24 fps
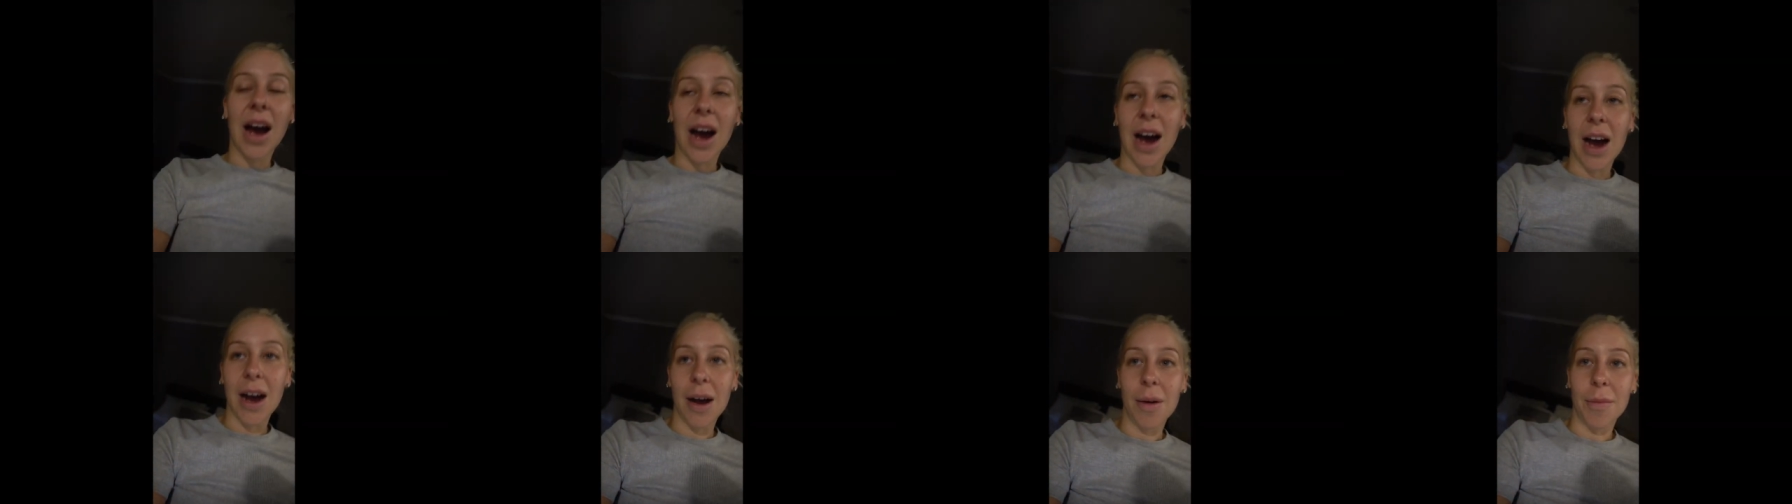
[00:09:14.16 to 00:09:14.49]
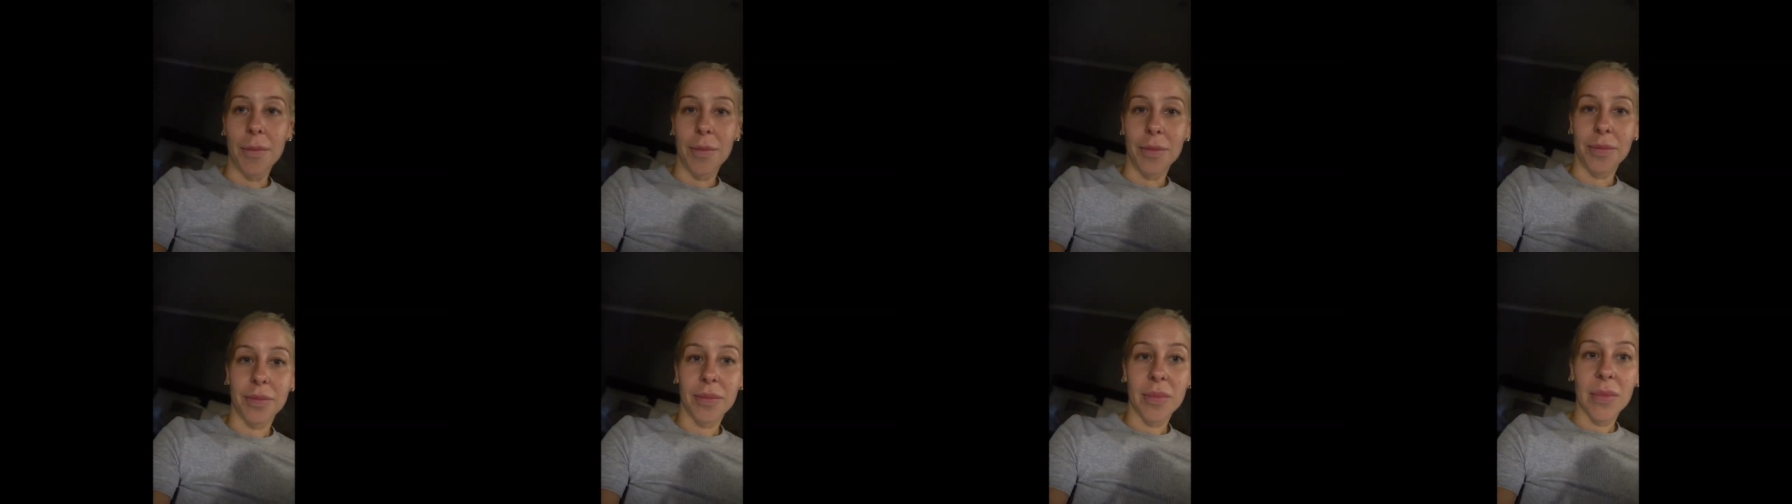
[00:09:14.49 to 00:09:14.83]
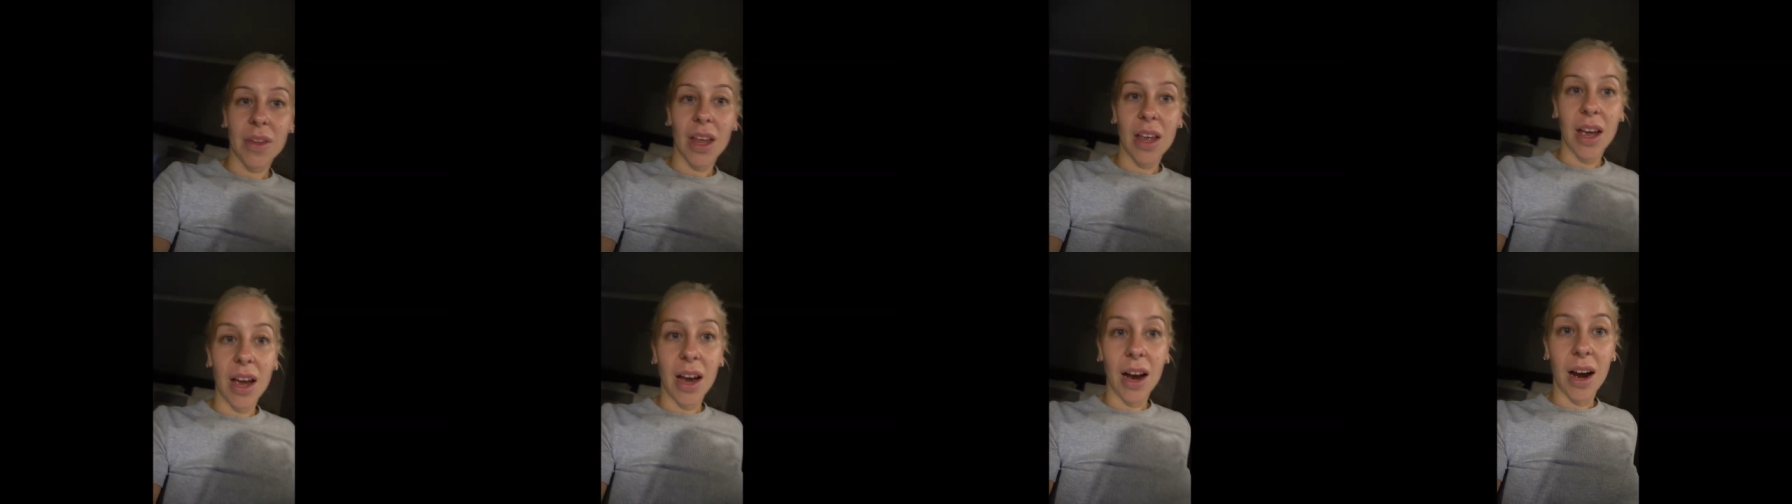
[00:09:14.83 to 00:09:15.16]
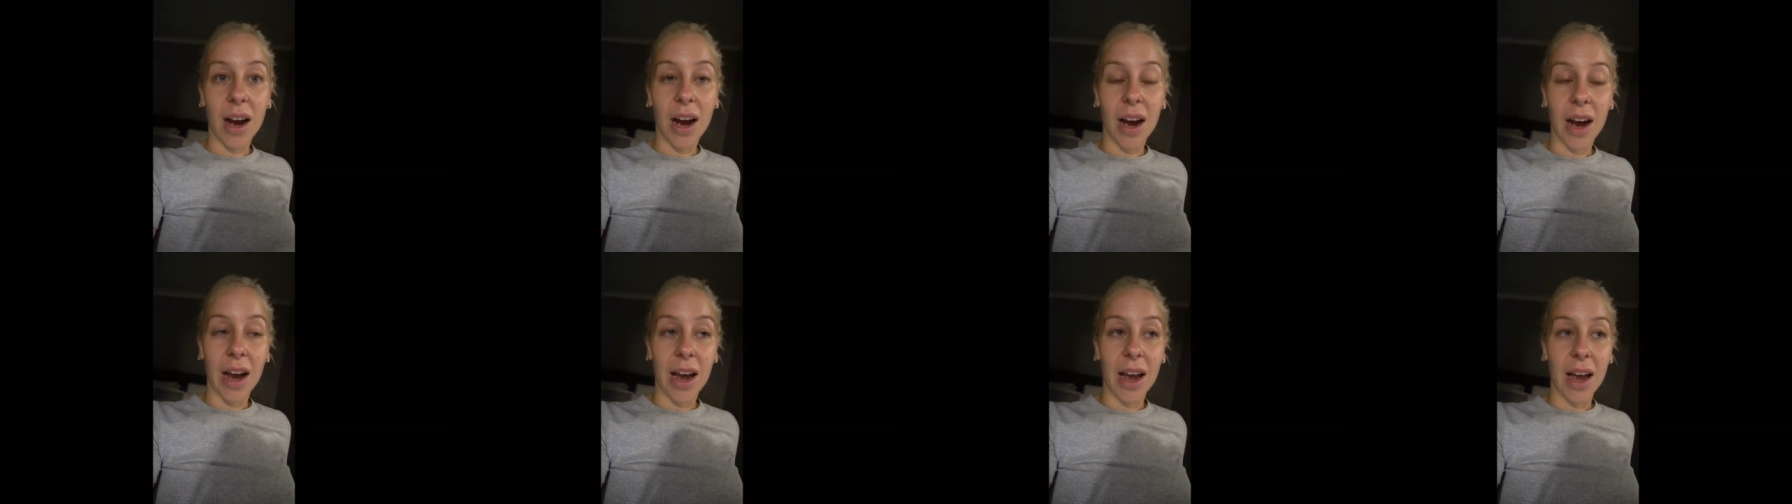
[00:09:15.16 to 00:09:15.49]
um,
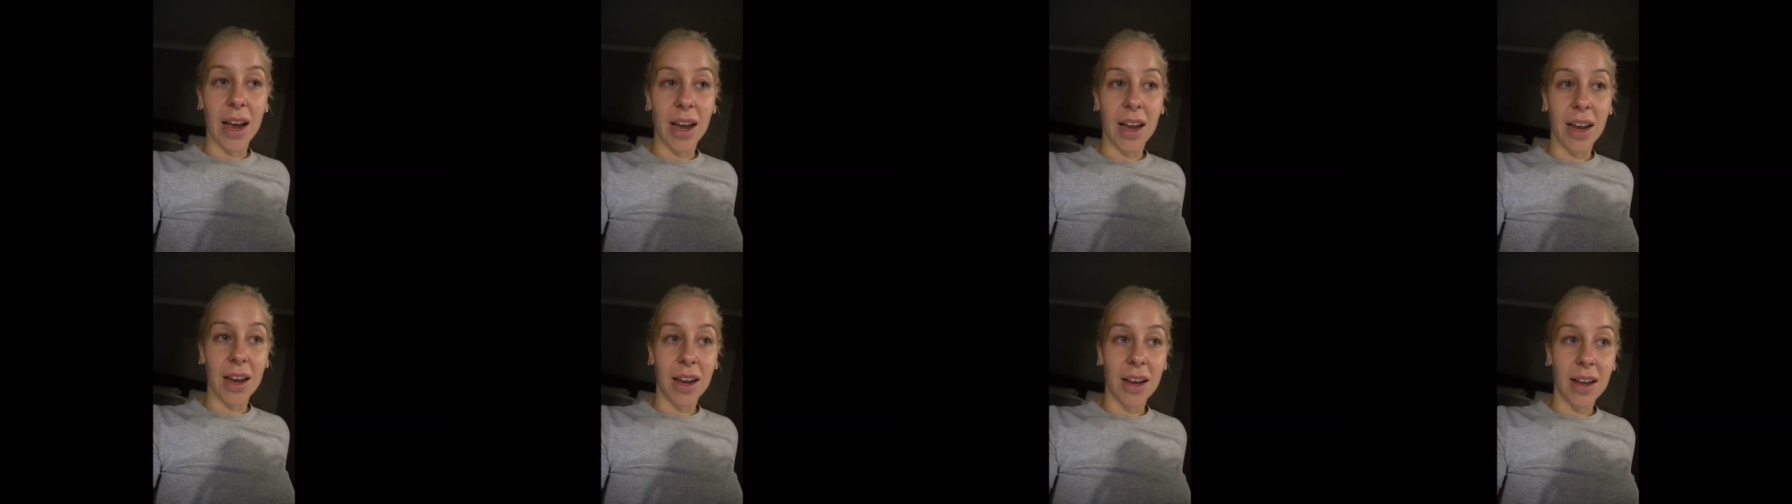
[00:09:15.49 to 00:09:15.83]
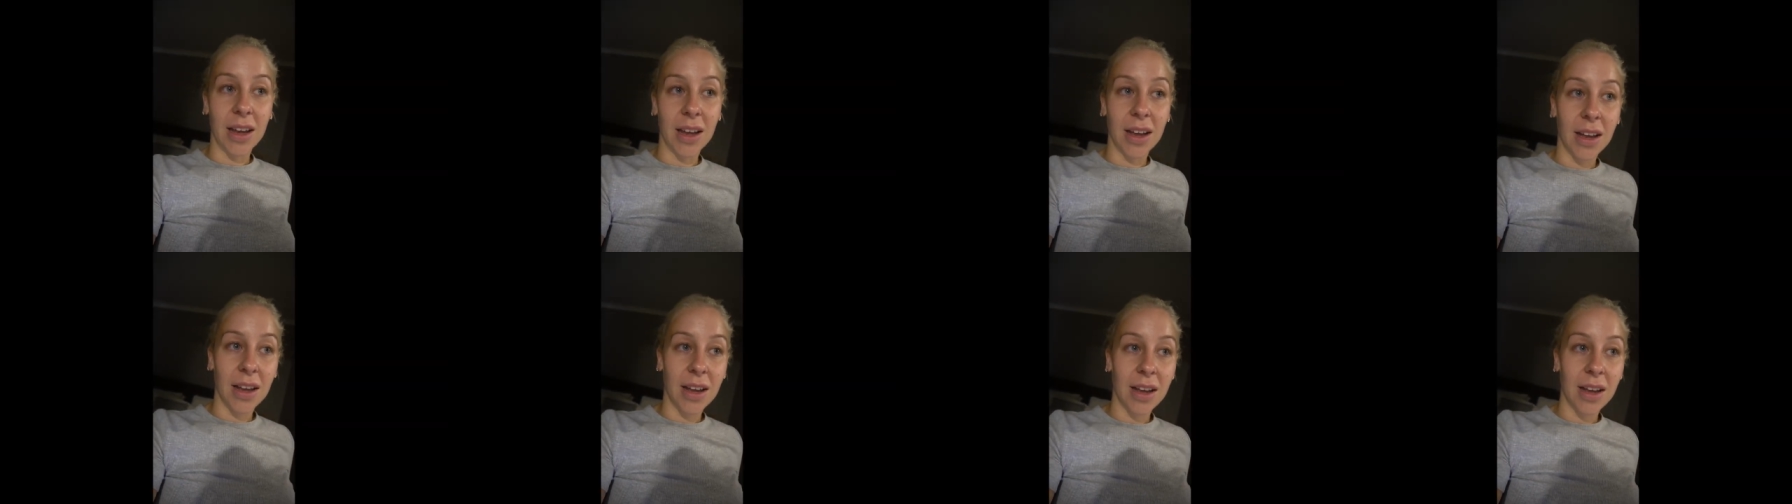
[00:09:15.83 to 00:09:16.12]
I